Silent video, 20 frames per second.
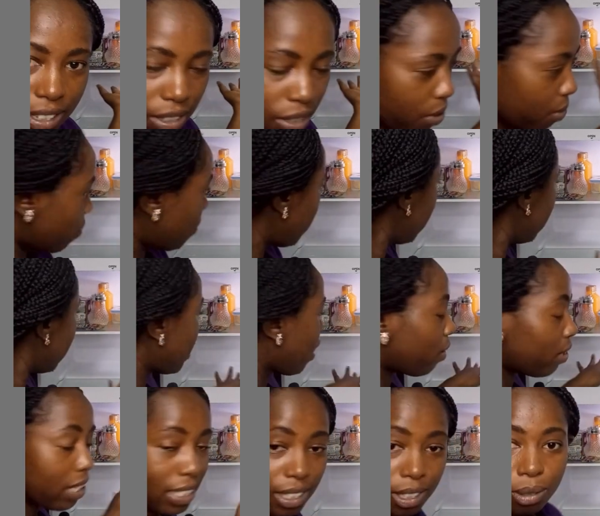shelf. Now
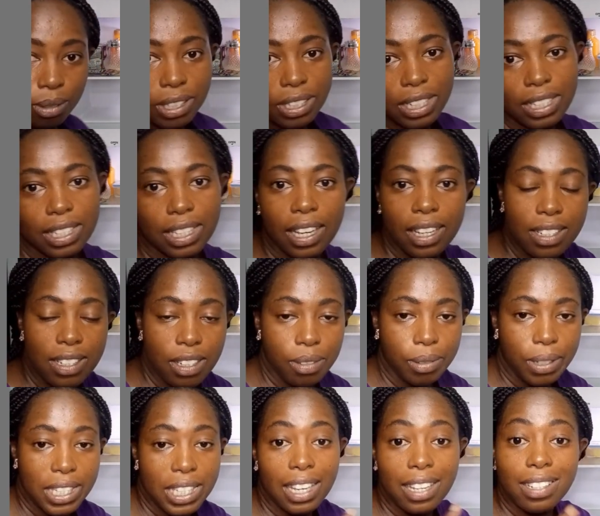let's go to the second shelf.
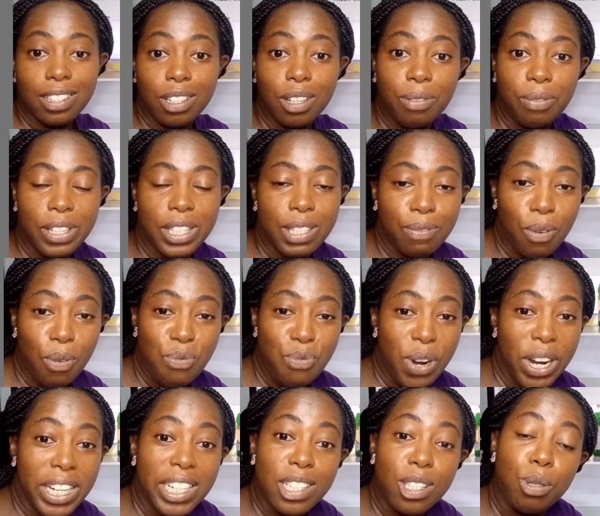The second shelf is for
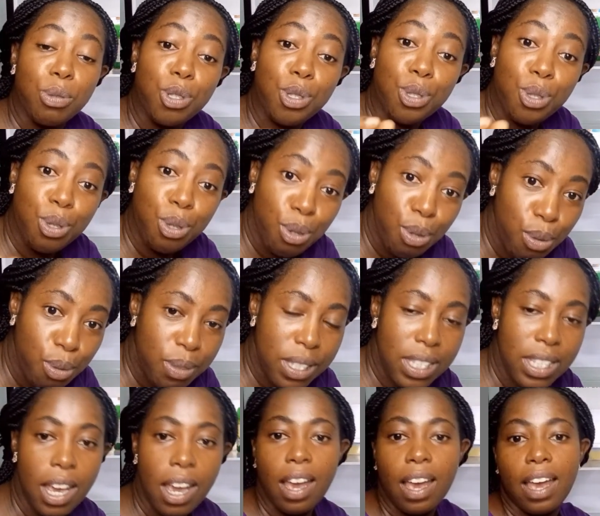ready to use
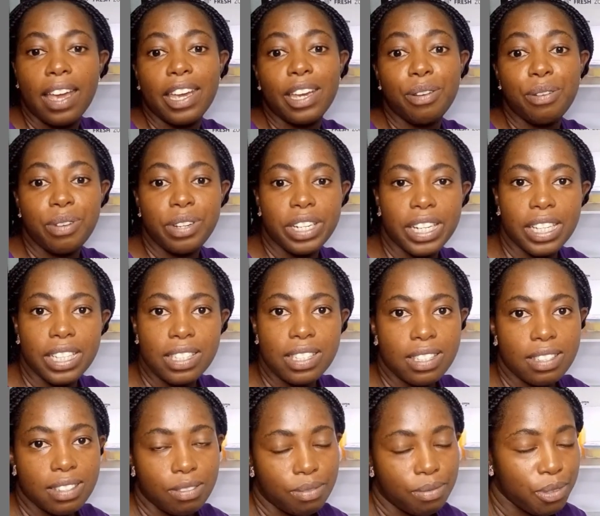ingredients
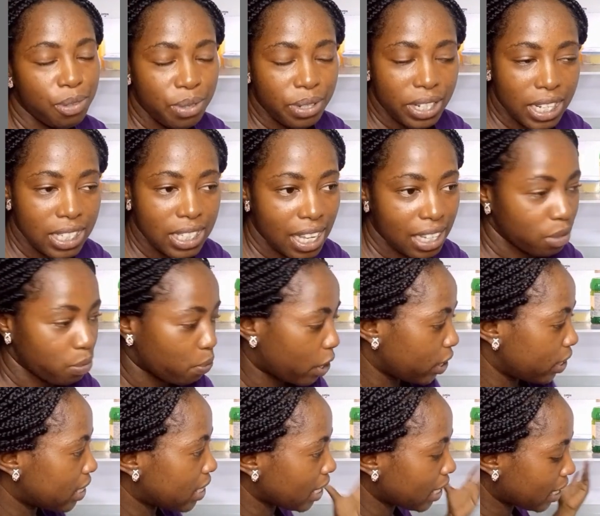that when
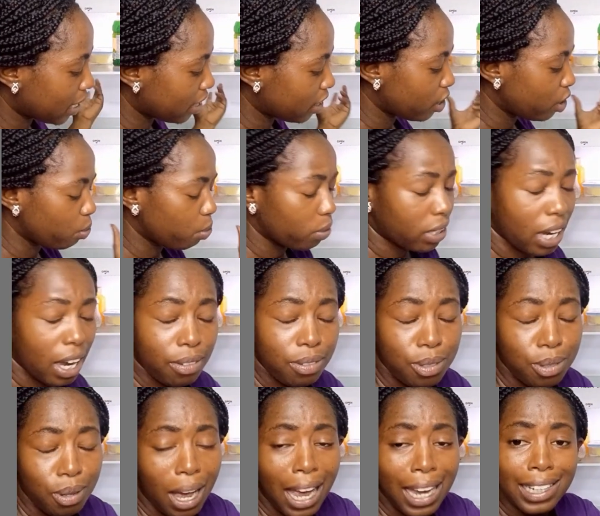you take it, you would have
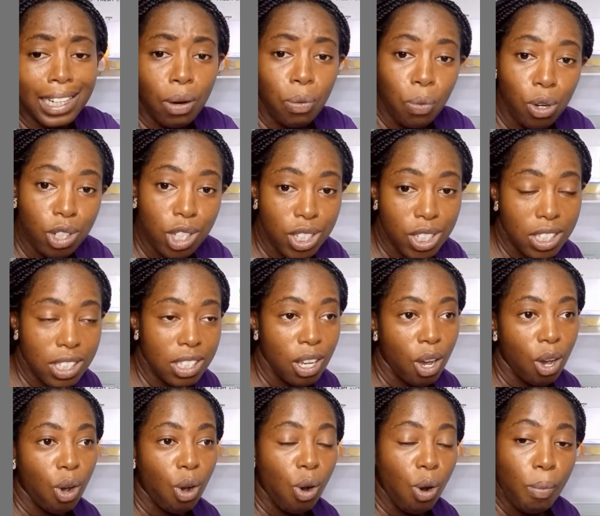to either wash it
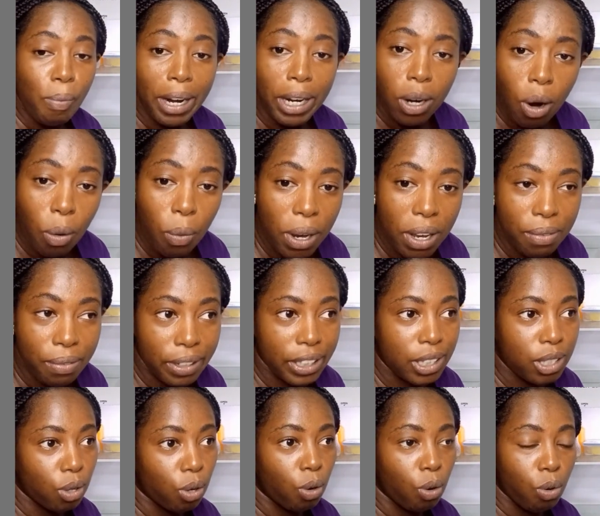or microwave it
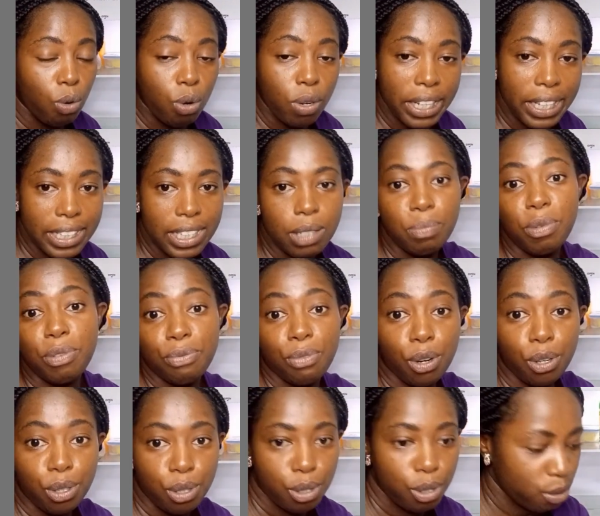or cook it before
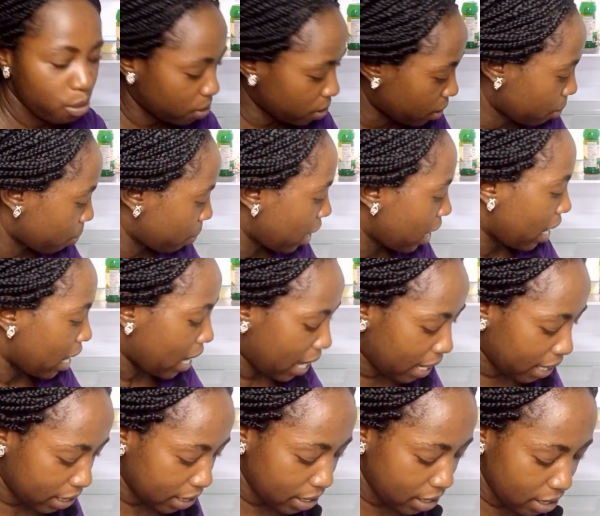you use them.
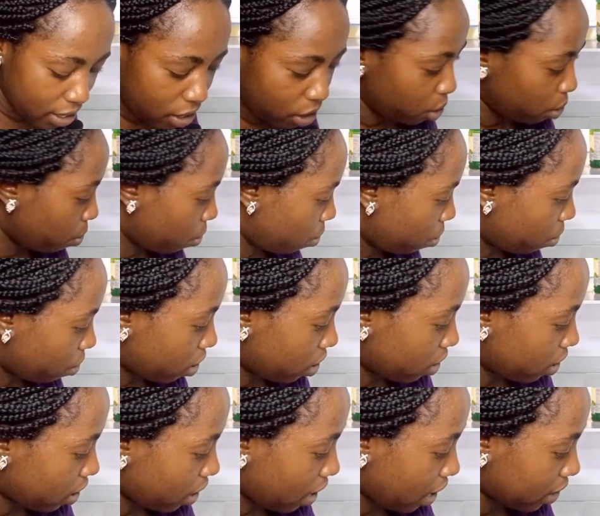And you
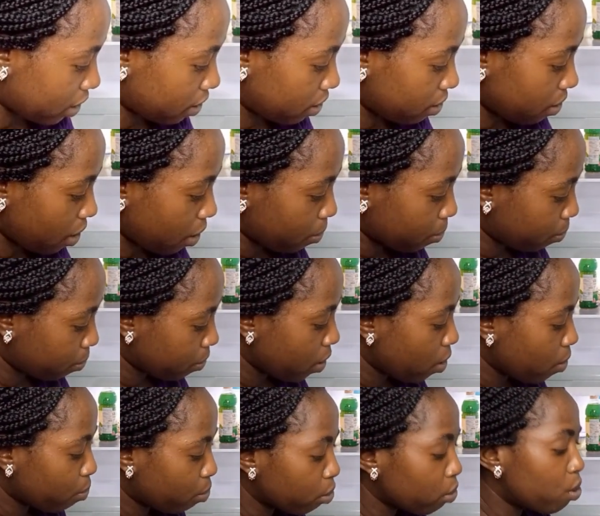can
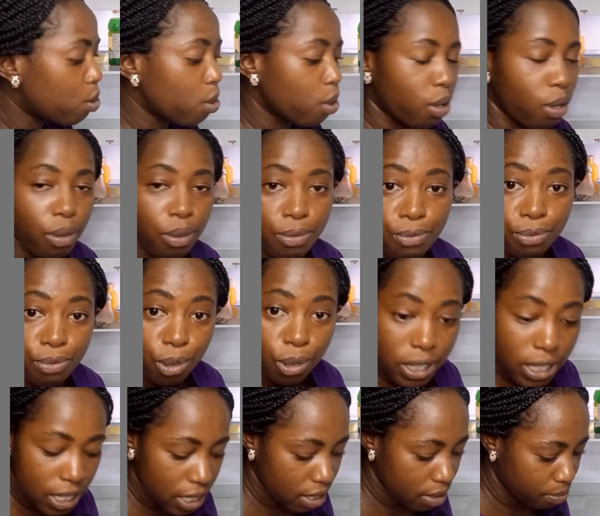put your
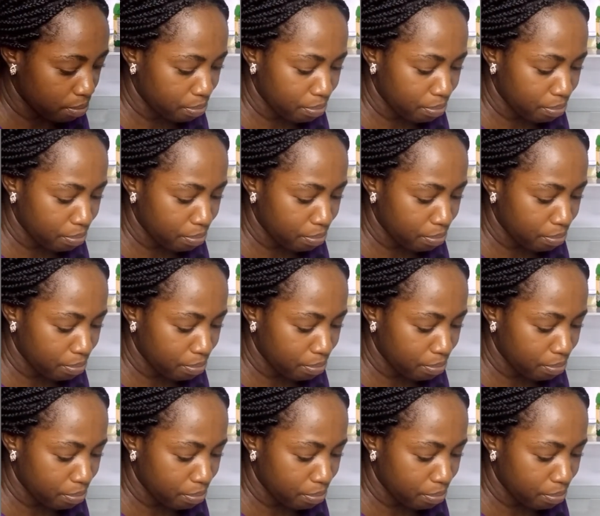fruits.